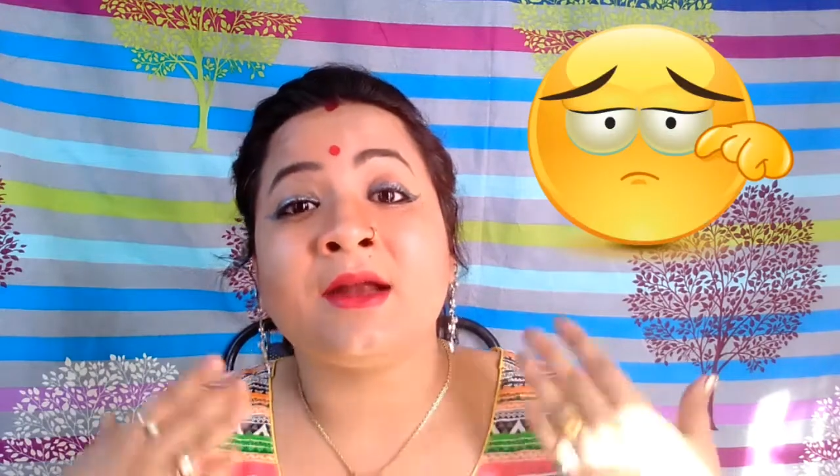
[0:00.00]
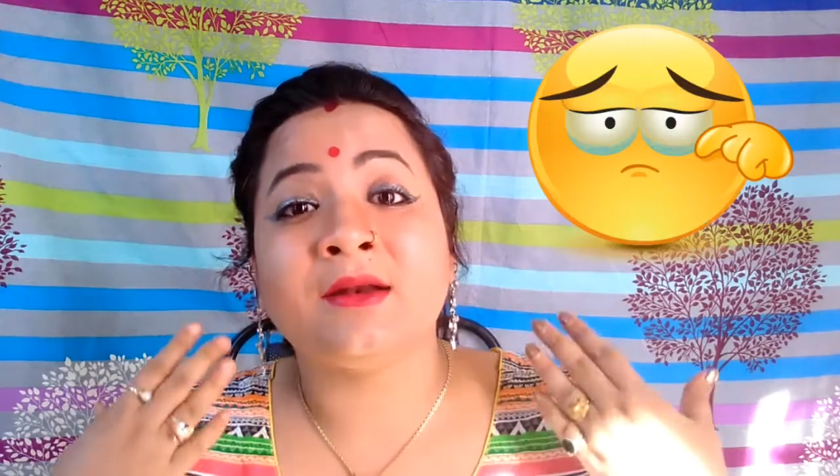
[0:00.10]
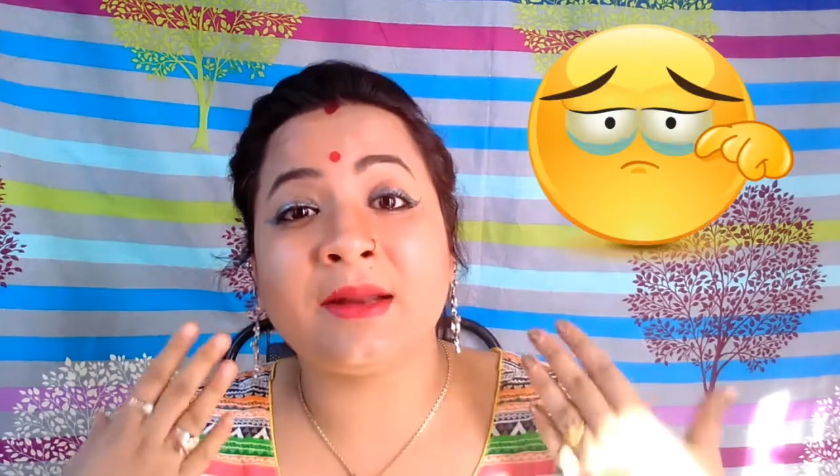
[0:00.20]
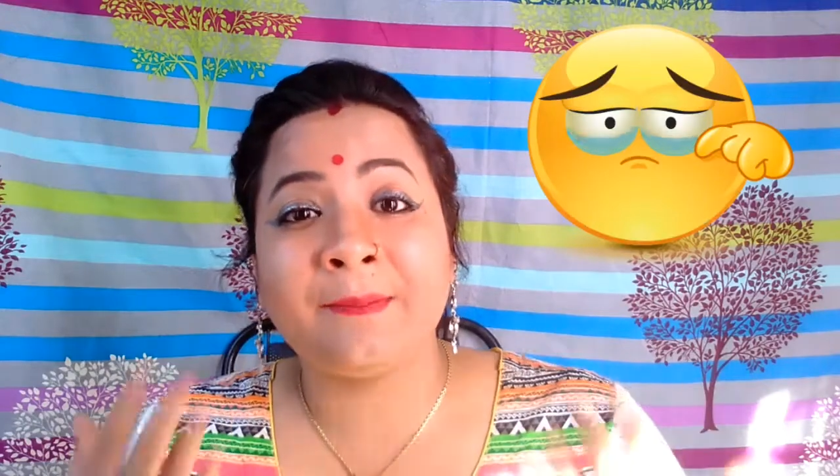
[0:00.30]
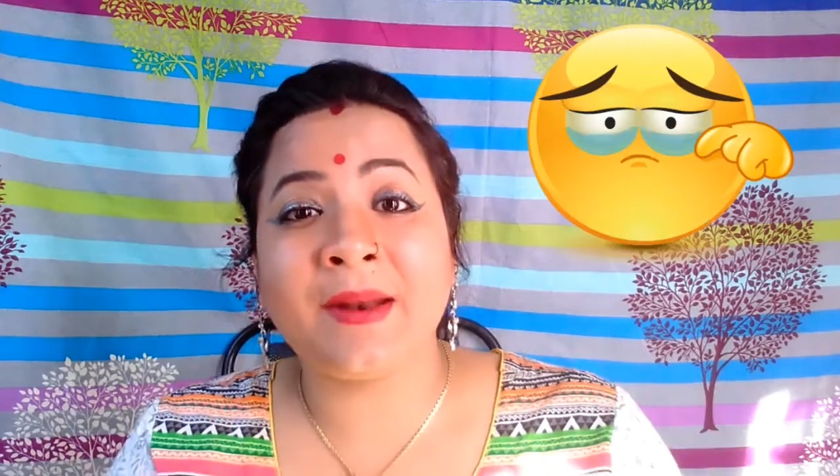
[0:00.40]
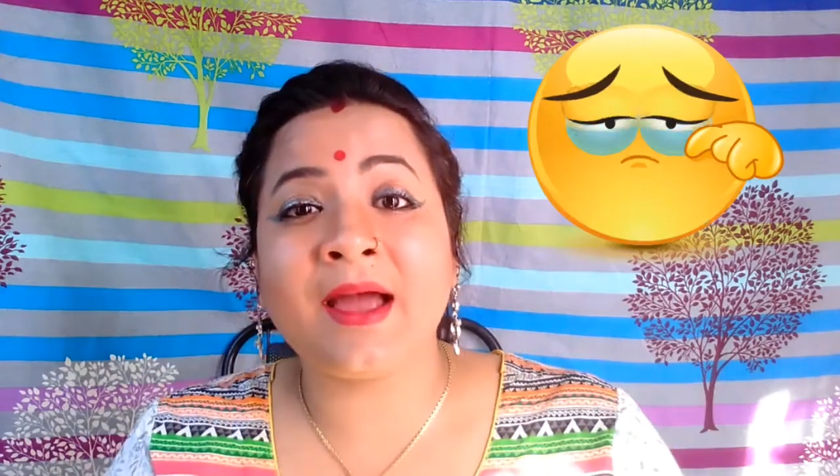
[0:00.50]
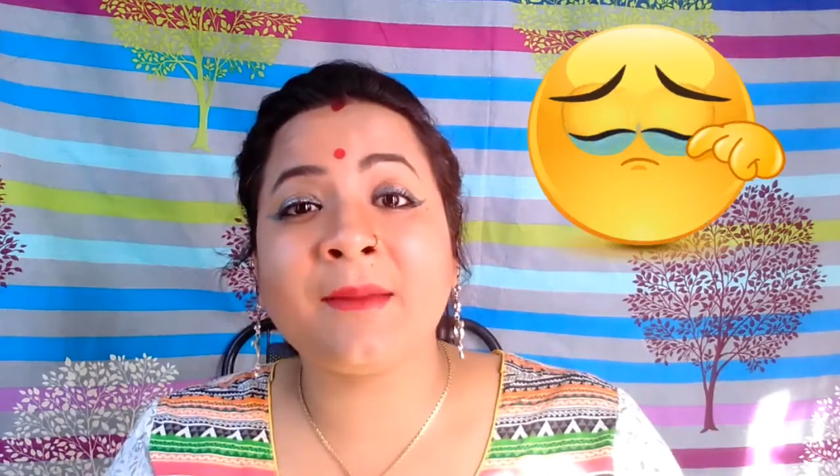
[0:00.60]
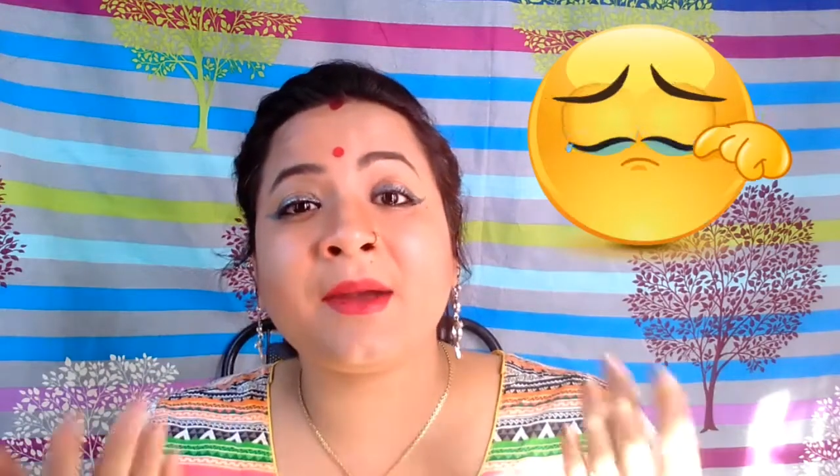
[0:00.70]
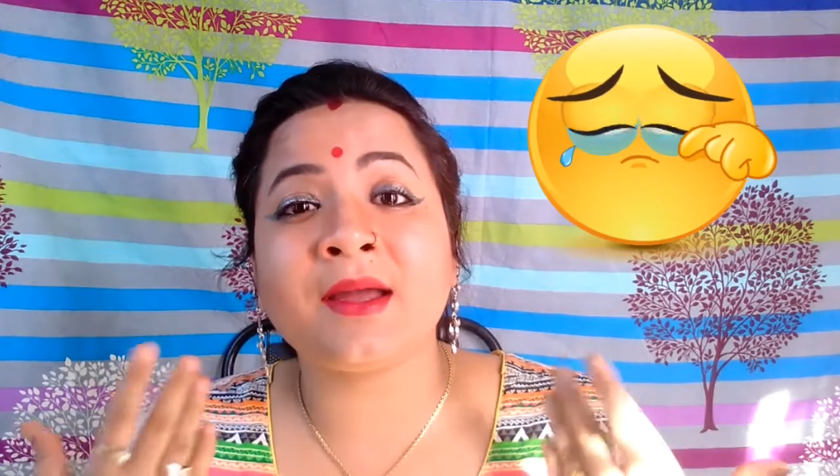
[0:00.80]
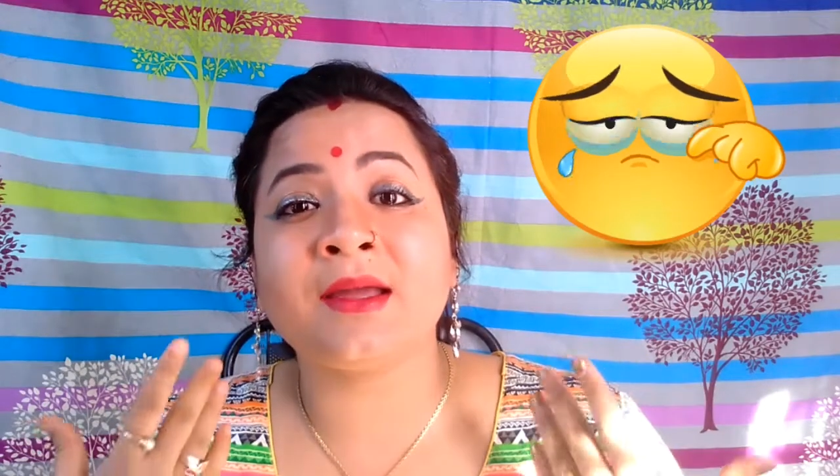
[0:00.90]

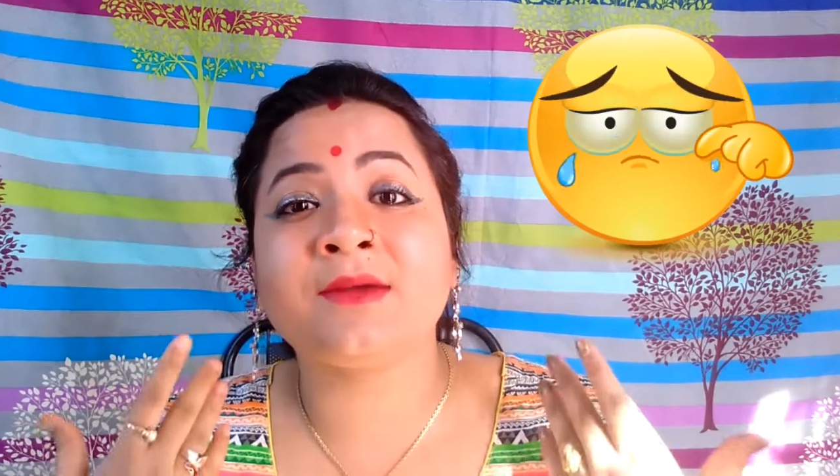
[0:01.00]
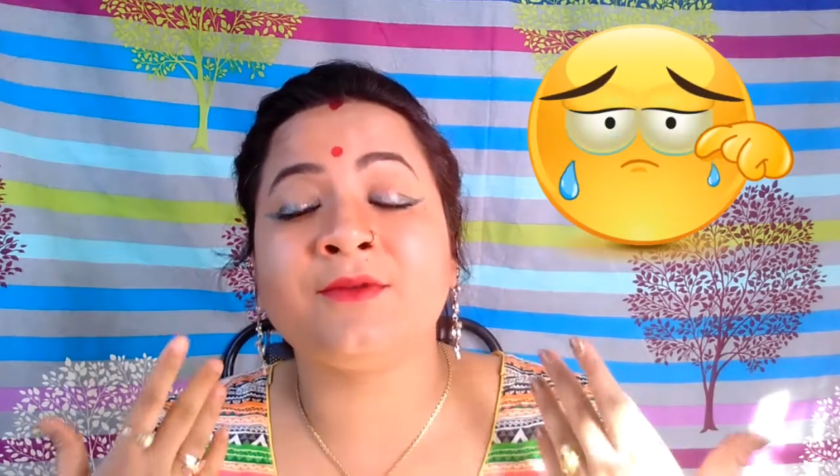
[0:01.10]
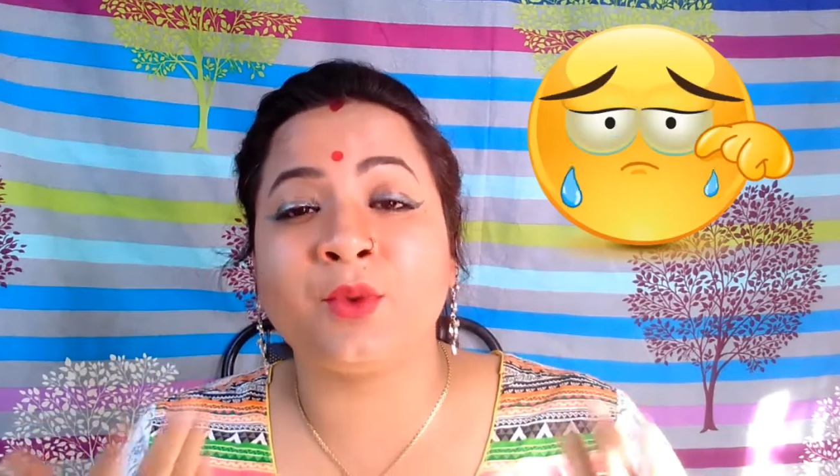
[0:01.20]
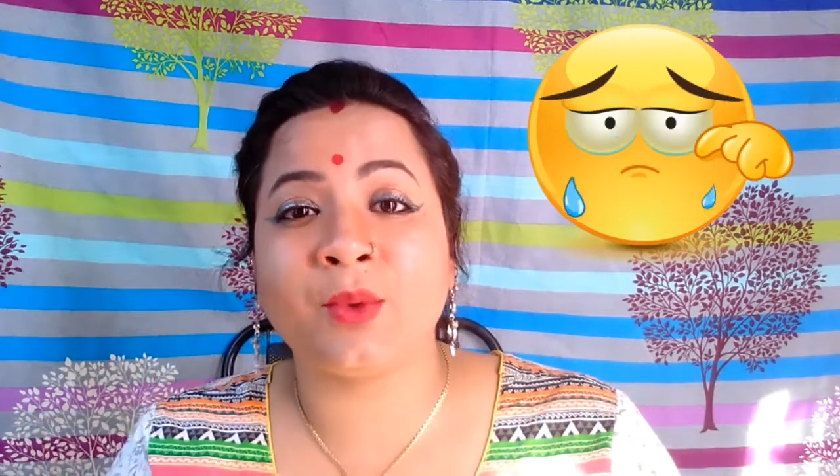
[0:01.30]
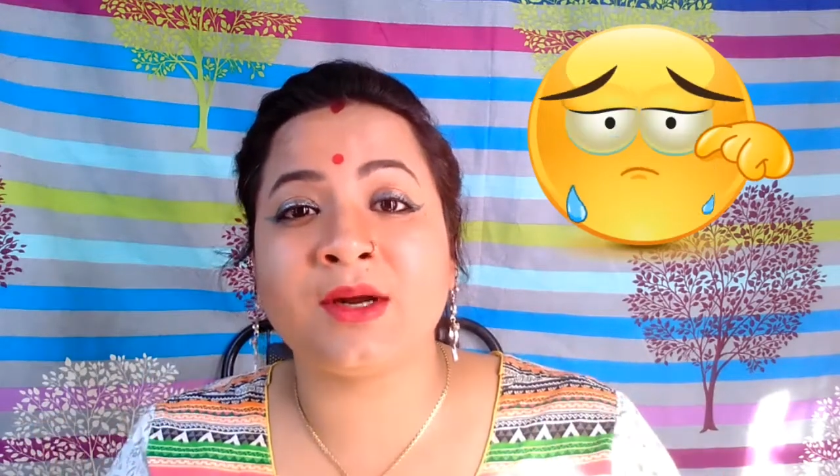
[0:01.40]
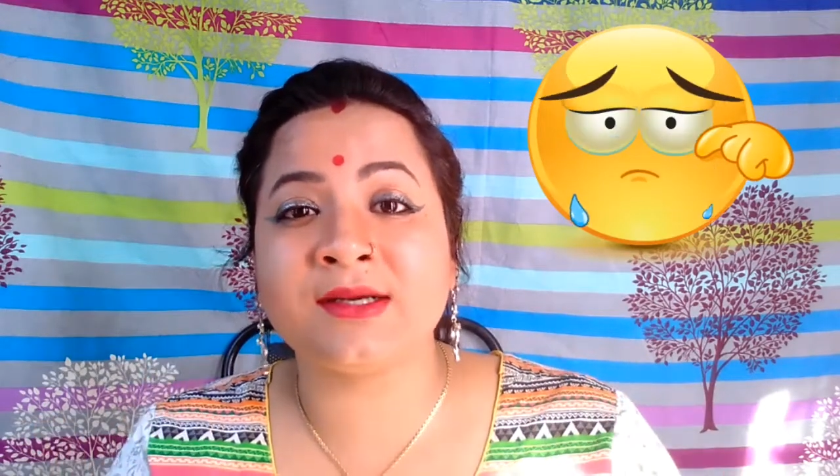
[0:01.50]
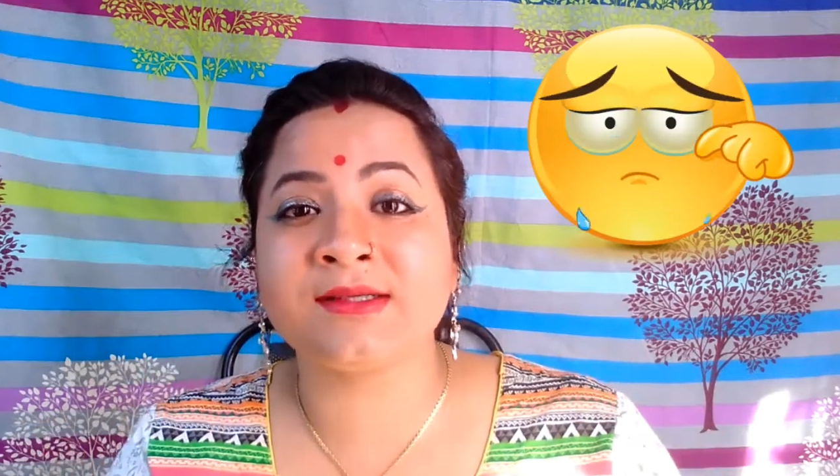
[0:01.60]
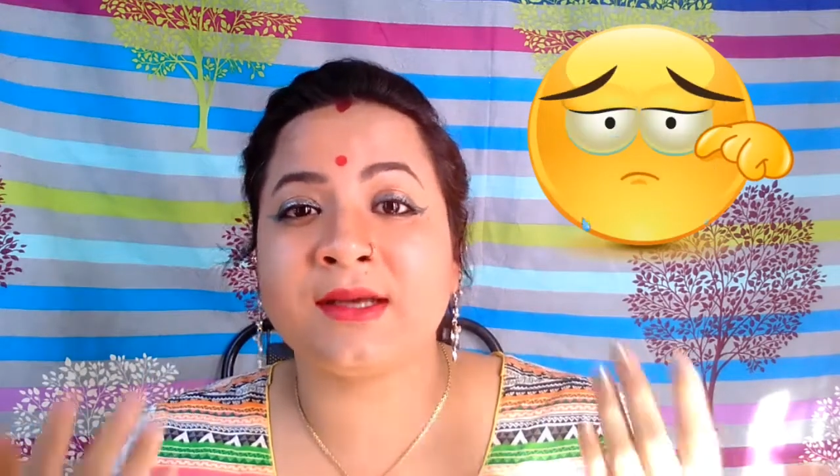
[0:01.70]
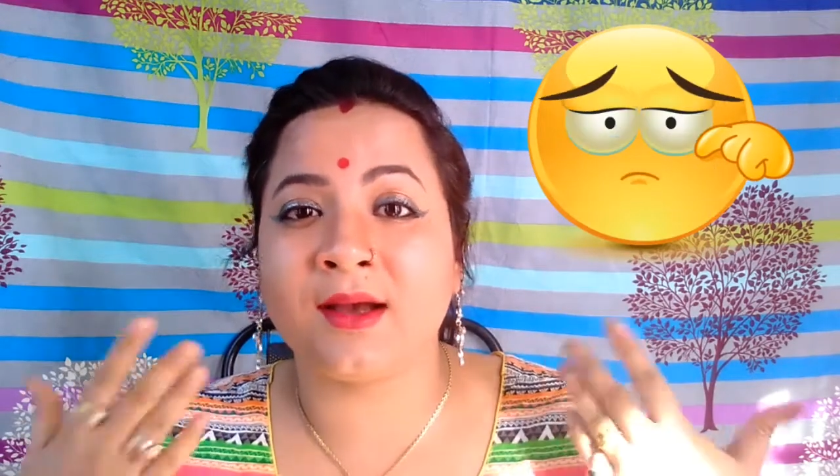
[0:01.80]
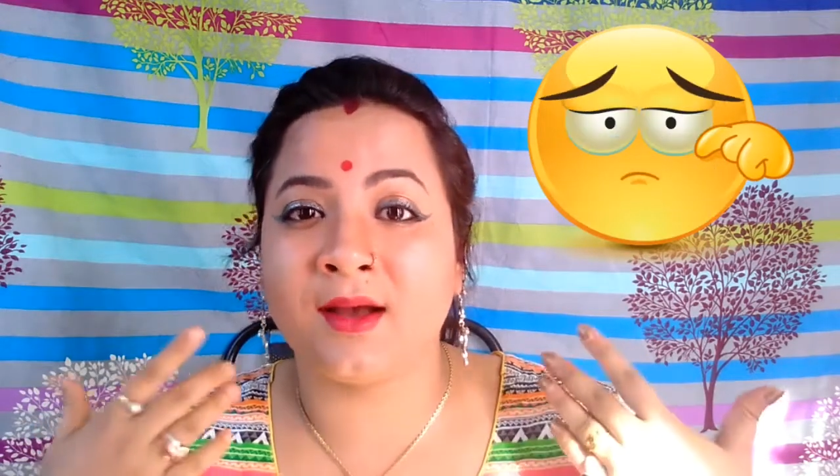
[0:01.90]
reply my
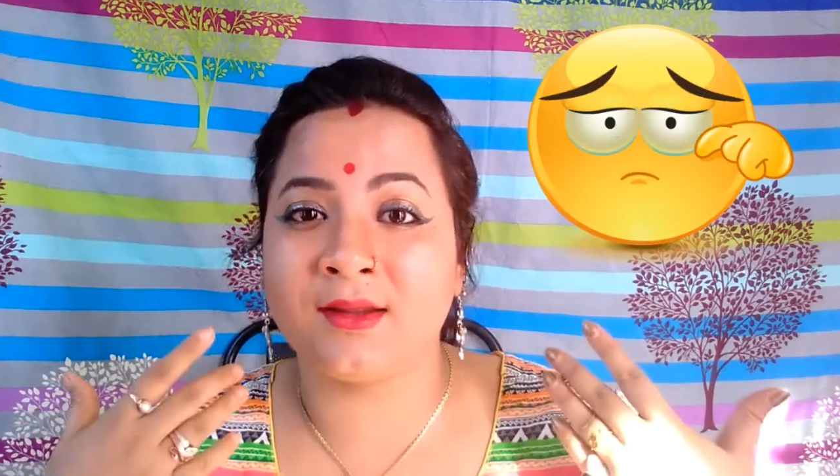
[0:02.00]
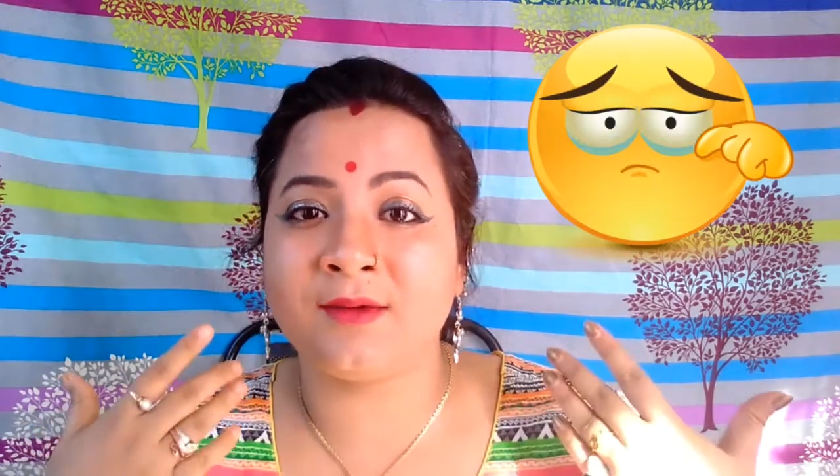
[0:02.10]
viewers, uh,